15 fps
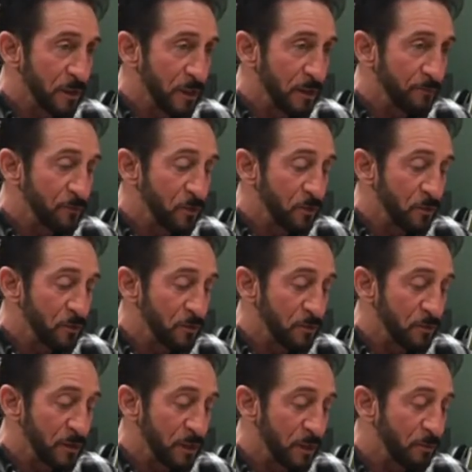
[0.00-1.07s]
if you
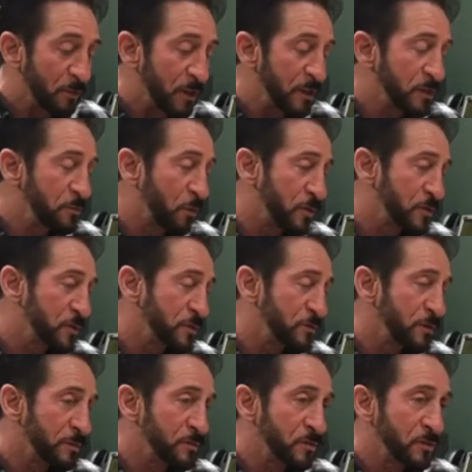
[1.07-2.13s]
hit one of these portions of
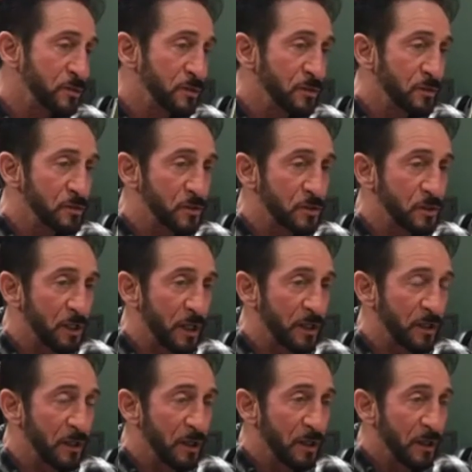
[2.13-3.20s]
scriptures and you're just
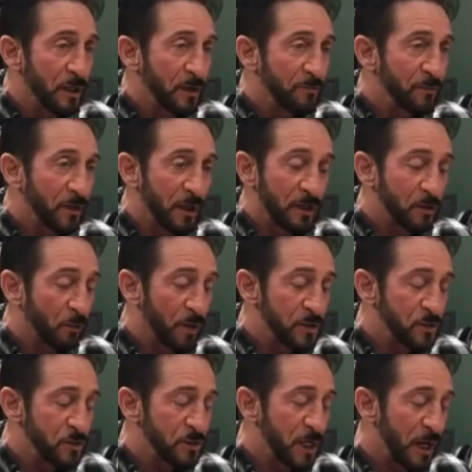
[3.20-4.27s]
like, feel like you're
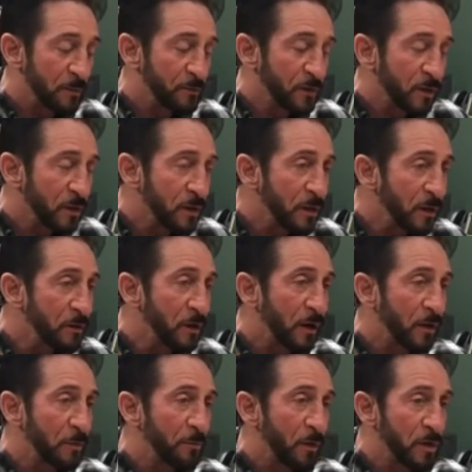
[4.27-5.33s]
wasting your time, go to
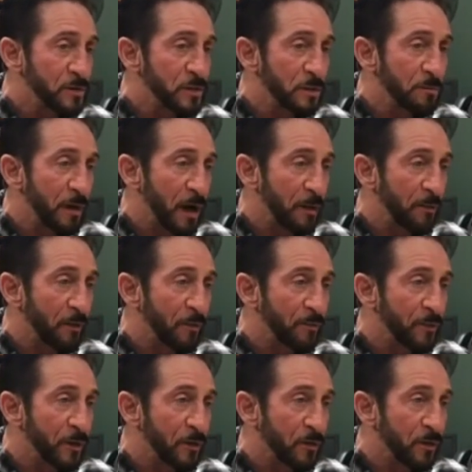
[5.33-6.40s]
other parts of the Bible
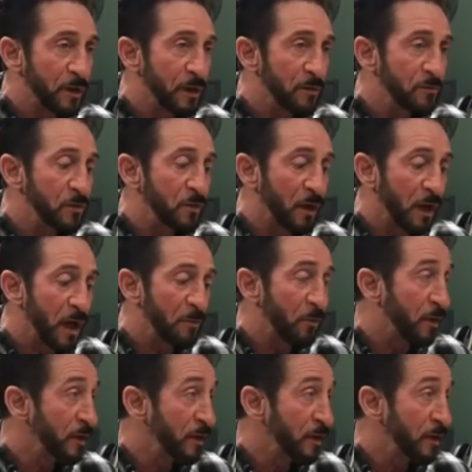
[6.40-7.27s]
that are going to give you a lot